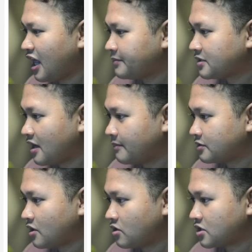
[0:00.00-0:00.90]
time
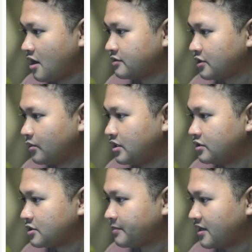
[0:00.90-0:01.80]
starts counting when you
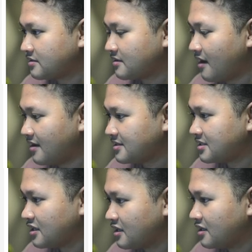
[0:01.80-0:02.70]
press
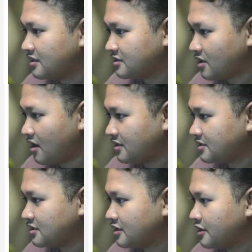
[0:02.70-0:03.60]
starts,
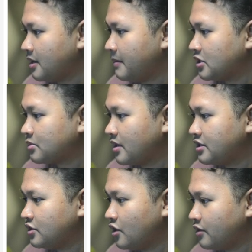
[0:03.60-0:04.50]
but
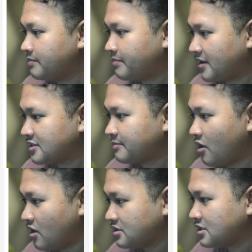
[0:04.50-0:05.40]
when you press
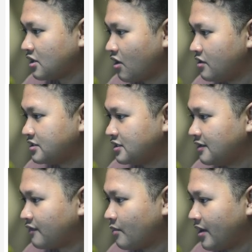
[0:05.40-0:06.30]
pause,
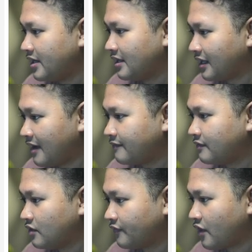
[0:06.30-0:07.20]
continues from when it
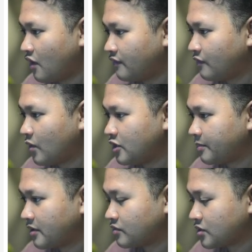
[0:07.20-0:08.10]
left off when you
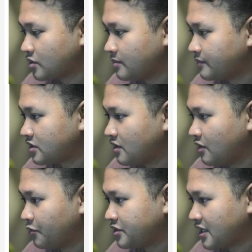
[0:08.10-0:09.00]
press resumes,
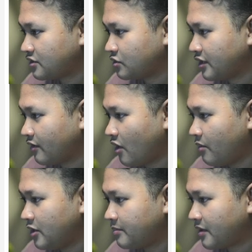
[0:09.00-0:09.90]
reset to 0
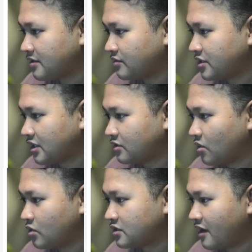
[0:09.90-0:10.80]
when you press reset
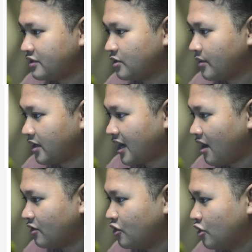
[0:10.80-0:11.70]
or start a new
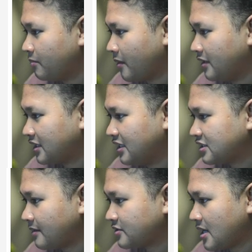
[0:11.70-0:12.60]
workout, but it
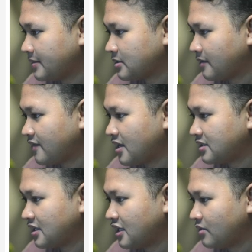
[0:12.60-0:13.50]
cleans up timer to
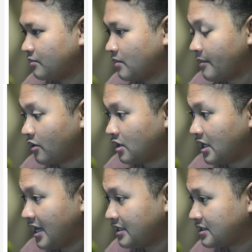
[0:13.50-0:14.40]
prevent any memory
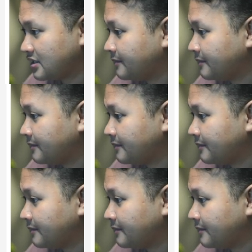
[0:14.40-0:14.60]
leaks.